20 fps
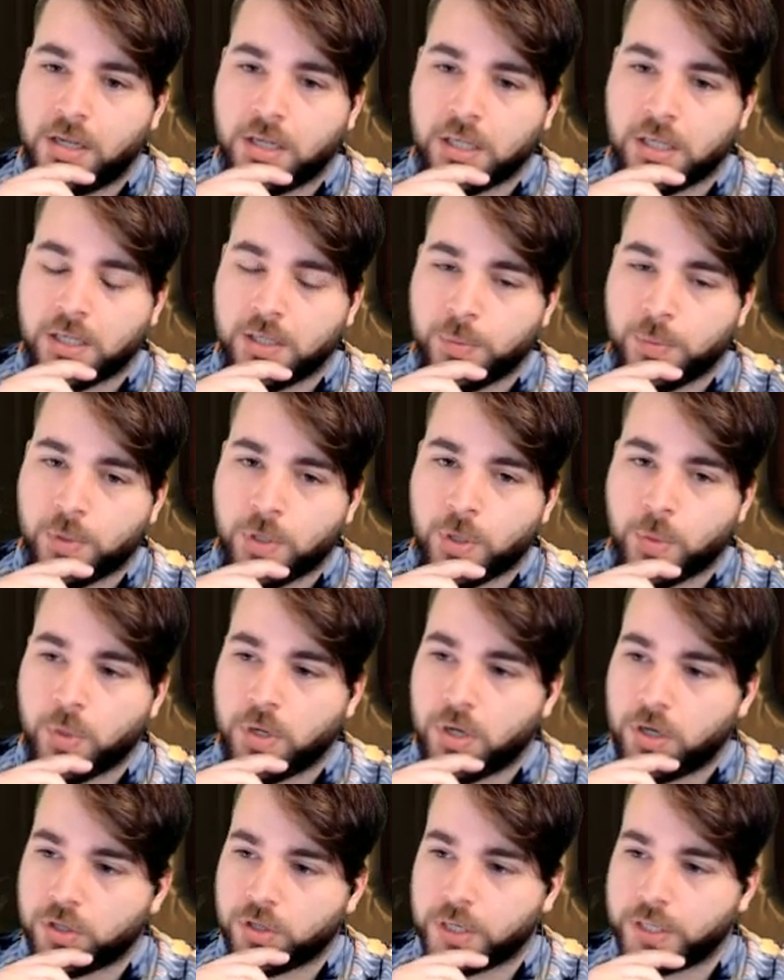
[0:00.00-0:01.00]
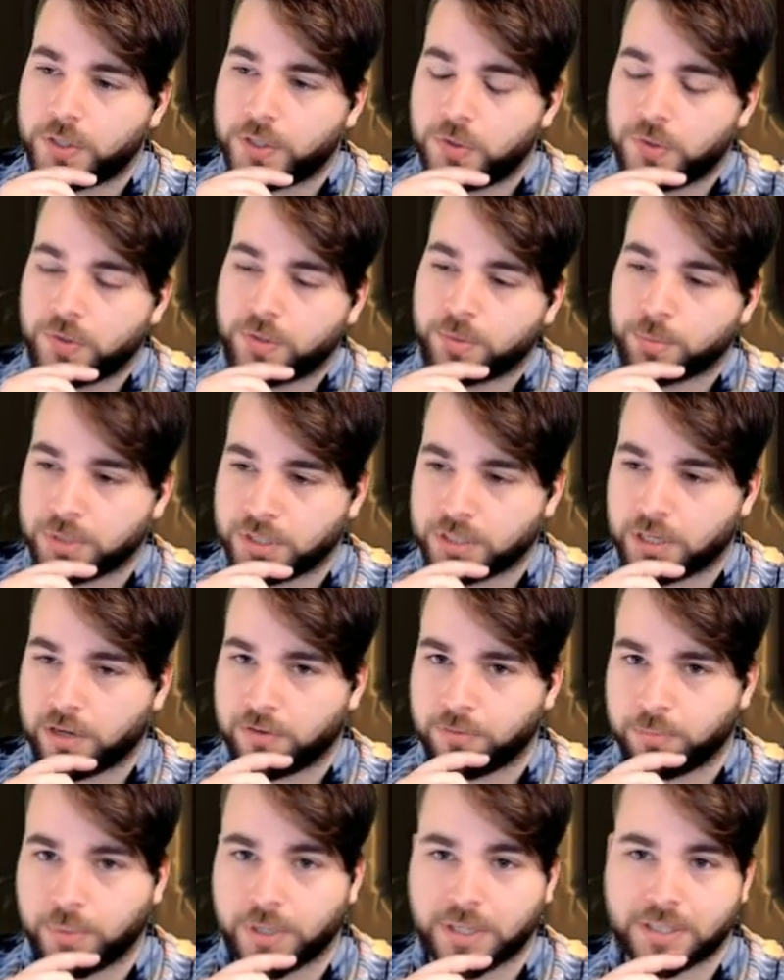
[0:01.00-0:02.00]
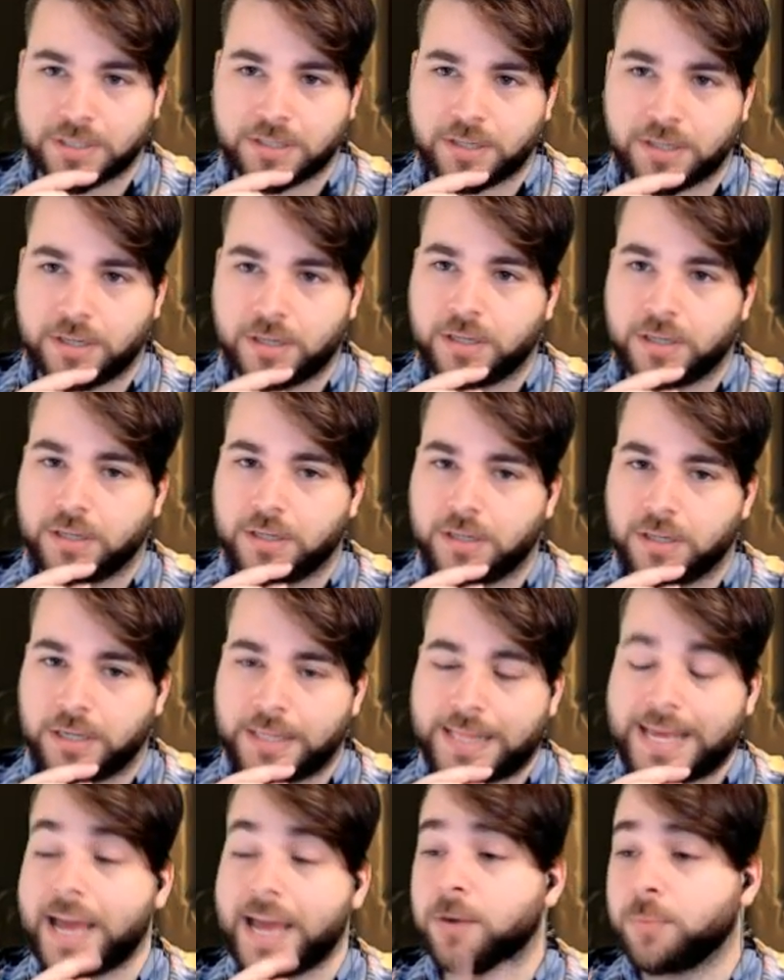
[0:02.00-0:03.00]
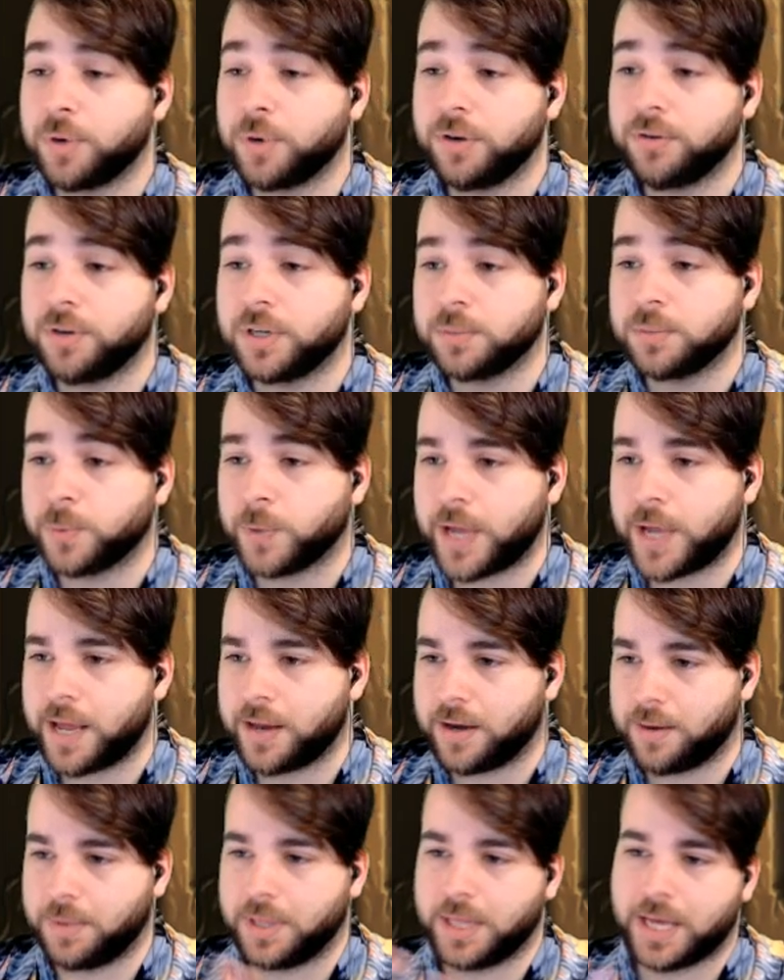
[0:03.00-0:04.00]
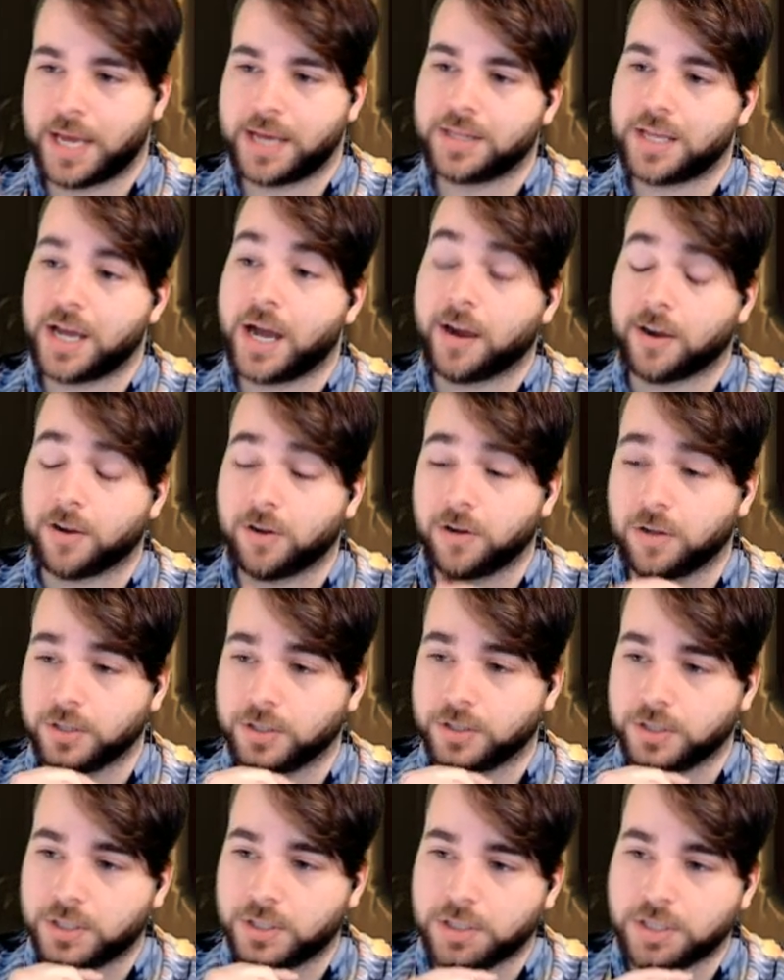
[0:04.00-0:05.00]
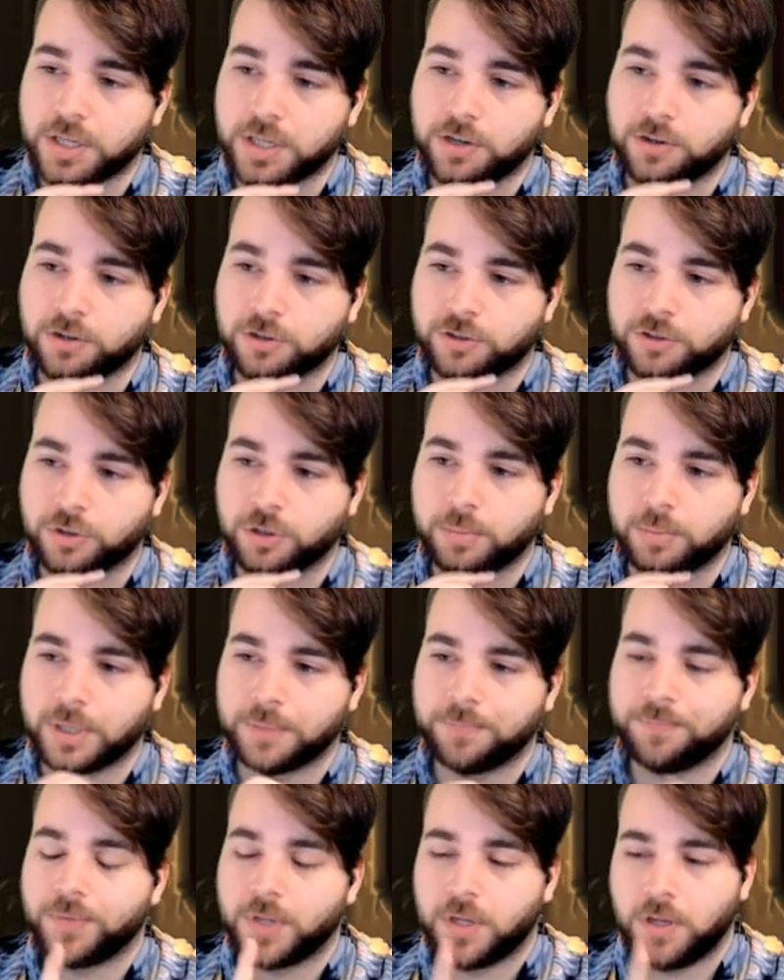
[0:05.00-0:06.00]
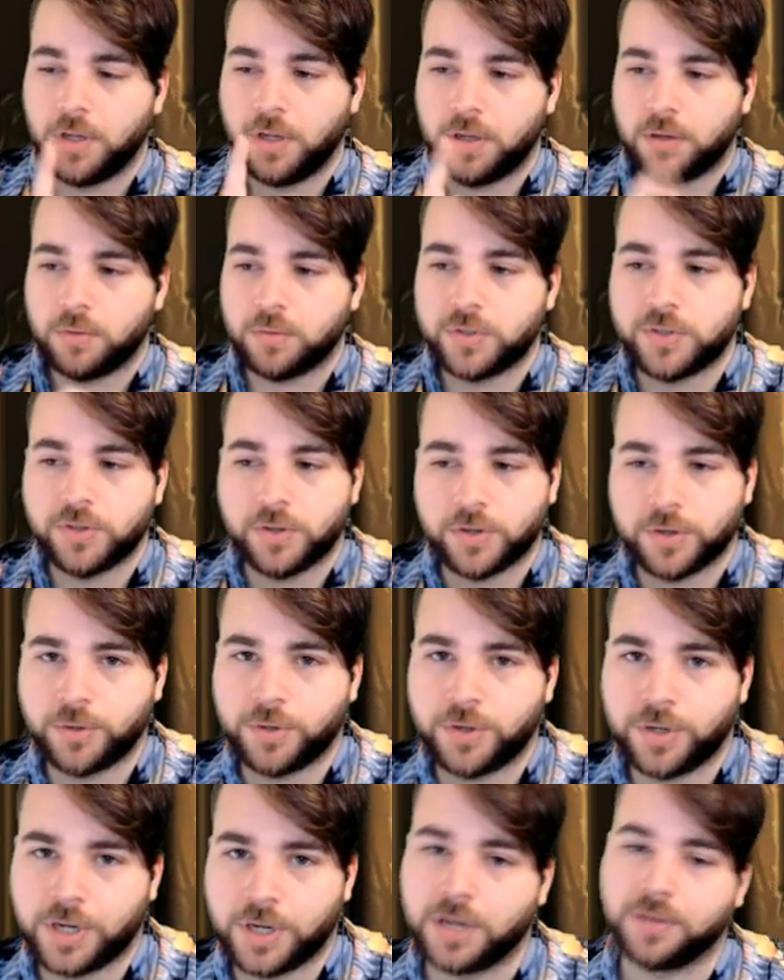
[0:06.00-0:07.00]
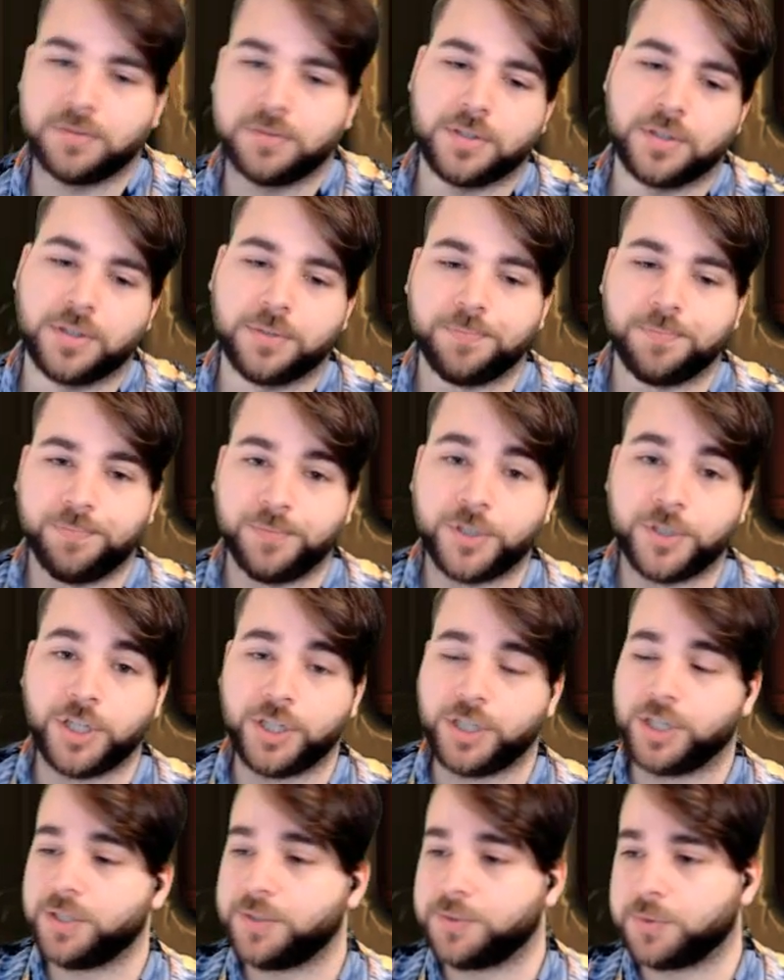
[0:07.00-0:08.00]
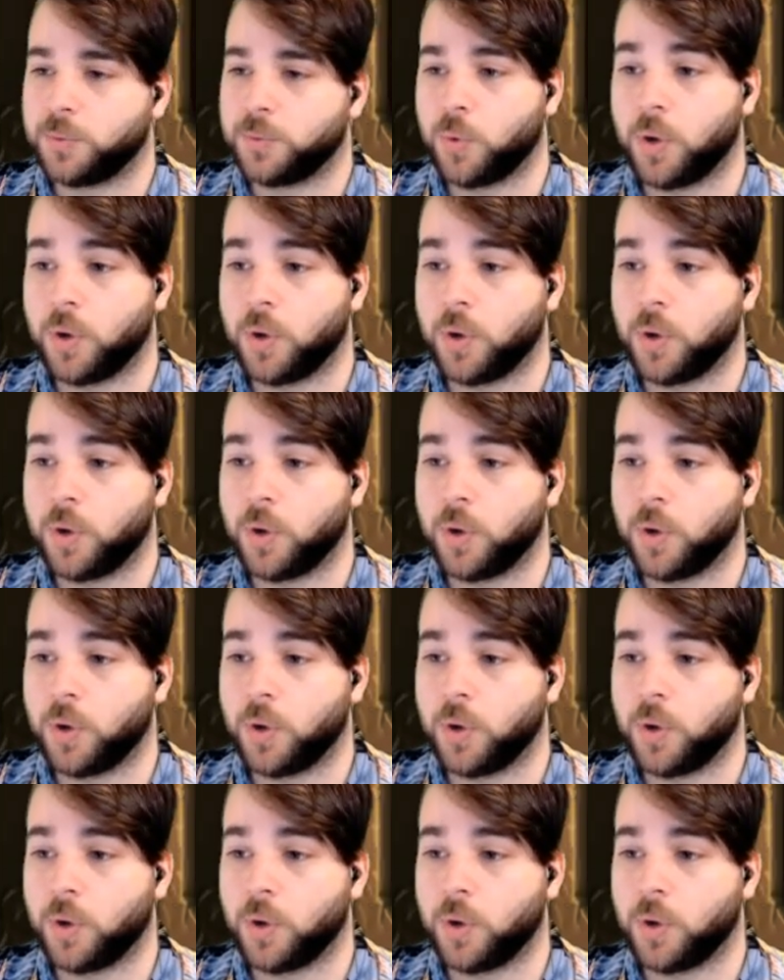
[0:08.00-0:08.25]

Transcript: Our opponent tried to do some stuff, but and they had a pretty reasonable hand. I mean, they had the Arcanologist into Kirantor, but it was not good enough. So, GG's, well